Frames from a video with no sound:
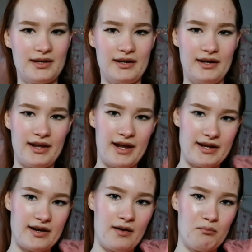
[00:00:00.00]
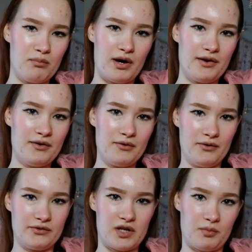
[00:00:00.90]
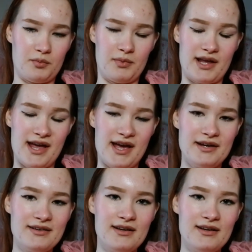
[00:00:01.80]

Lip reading: in a bun on top of my head.